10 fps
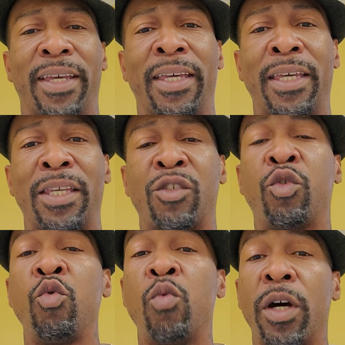is
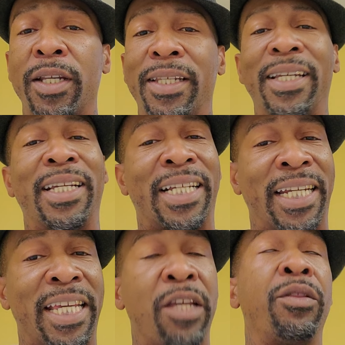to what?
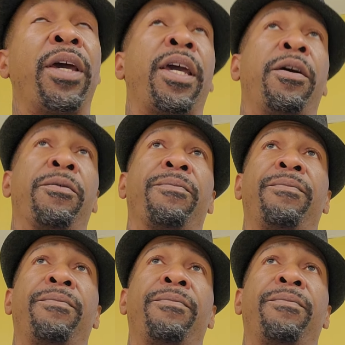Clean the hair.